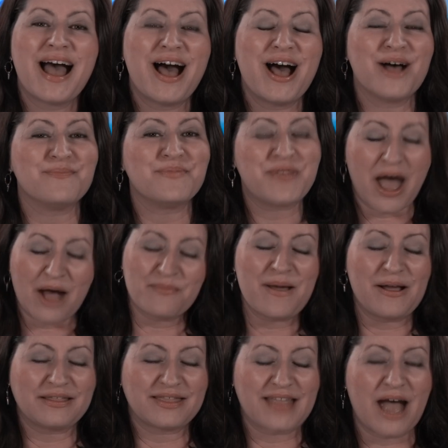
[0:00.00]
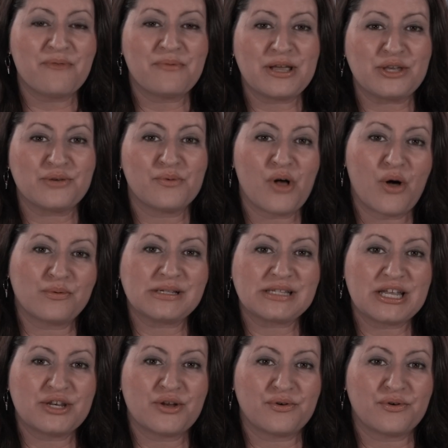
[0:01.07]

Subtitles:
That way you will always get